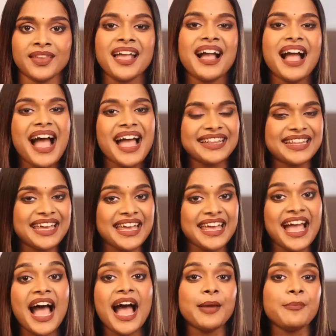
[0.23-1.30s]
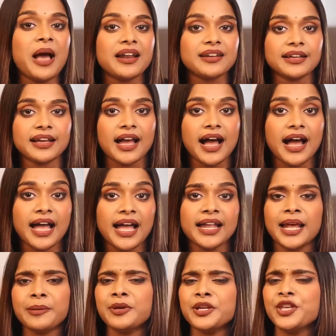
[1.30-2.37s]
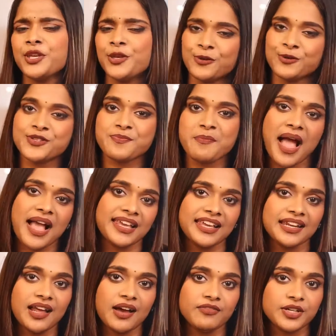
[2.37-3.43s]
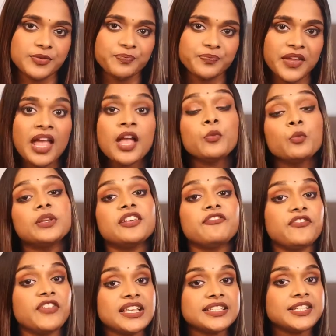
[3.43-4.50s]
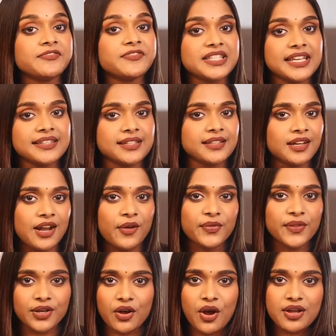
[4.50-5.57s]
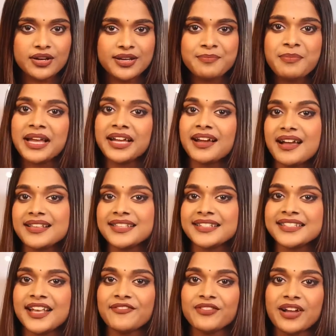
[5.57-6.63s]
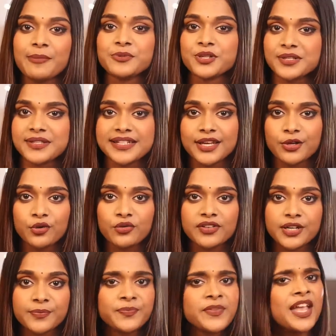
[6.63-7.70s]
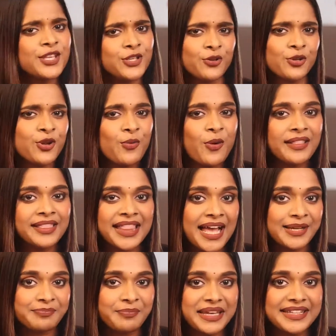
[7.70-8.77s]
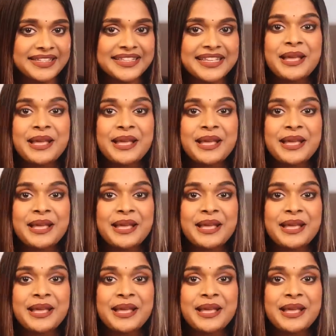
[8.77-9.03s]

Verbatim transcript: Hi there, I'm Anugha and I'm a huge Maggi lover. With the festive season around the corner, my cousins have come to stay over. You know what that means